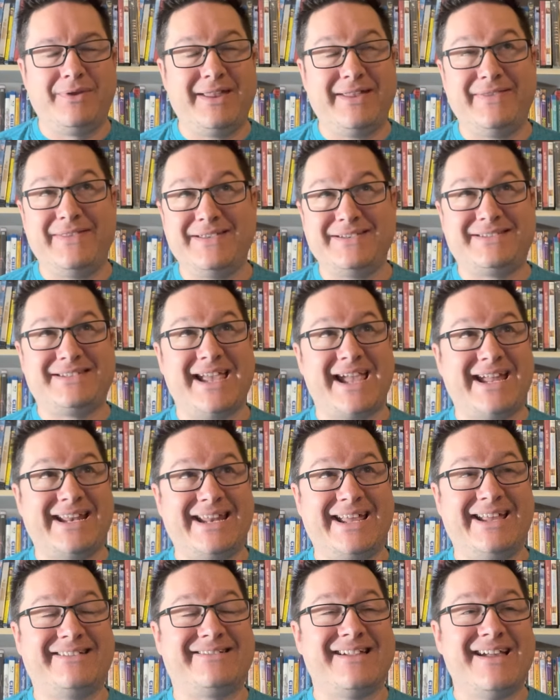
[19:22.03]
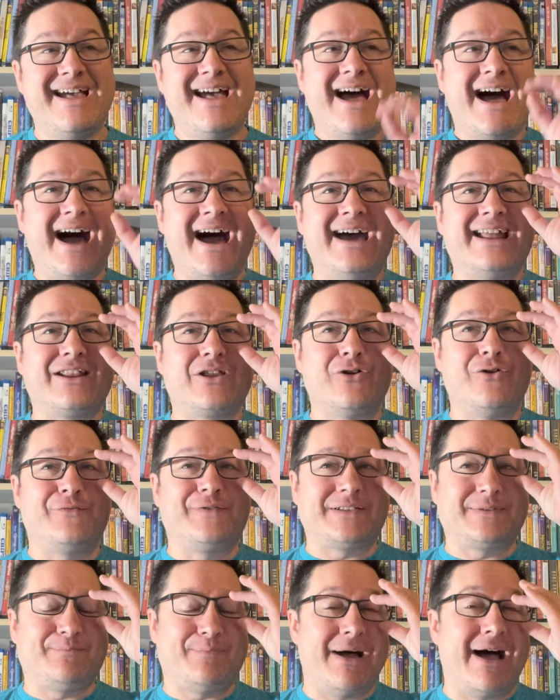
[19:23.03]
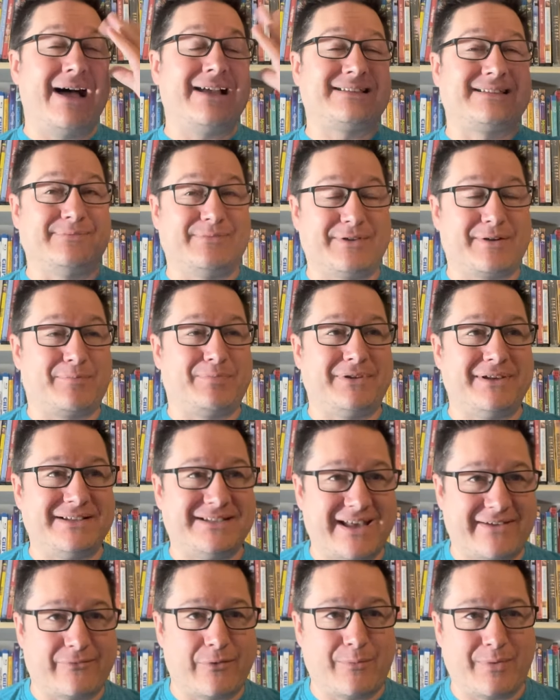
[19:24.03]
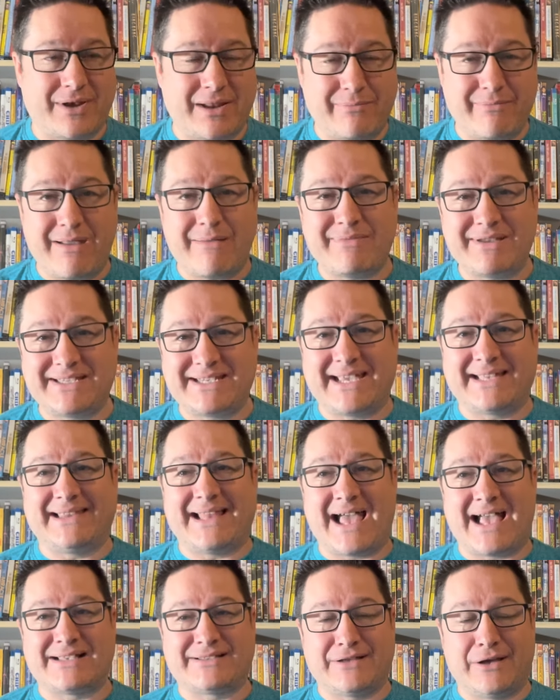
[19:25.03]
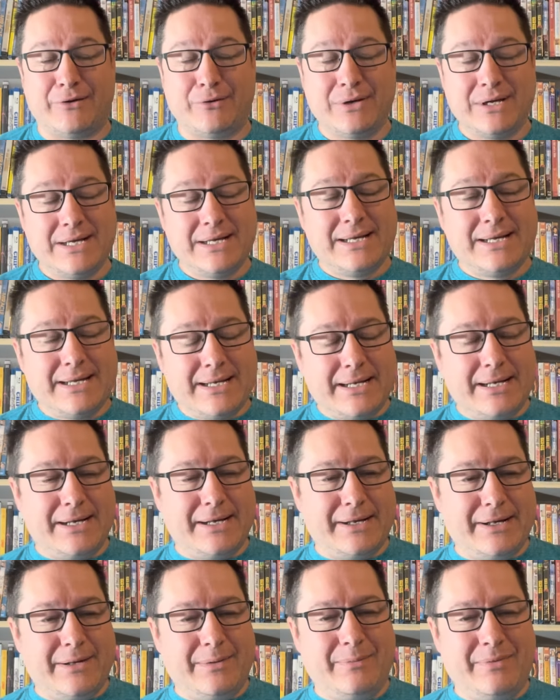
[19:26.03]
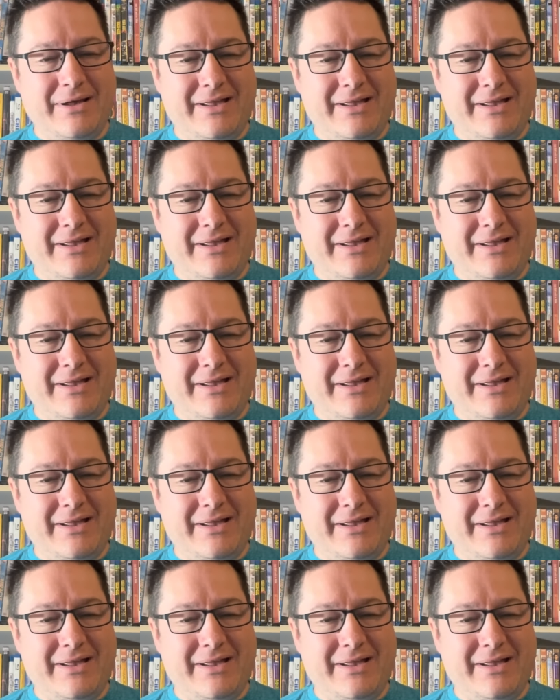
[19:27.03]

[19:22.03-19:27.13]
in this day and age. I don't know if it's possible to please everybody. Maybe Ted Lasso. Um,